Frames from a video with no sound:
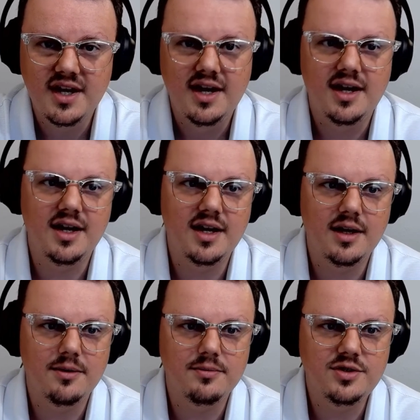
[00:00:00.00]

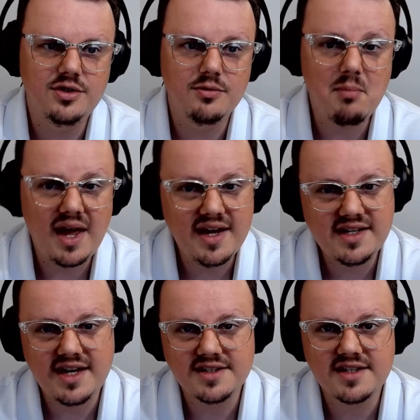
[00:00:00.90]
to
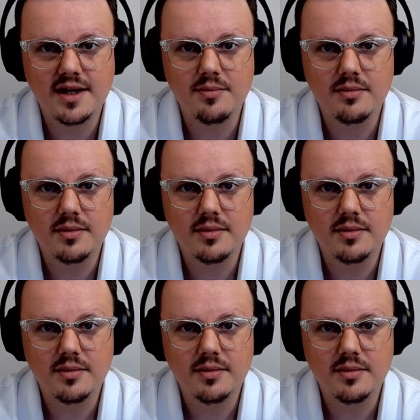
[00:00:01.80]
mandate some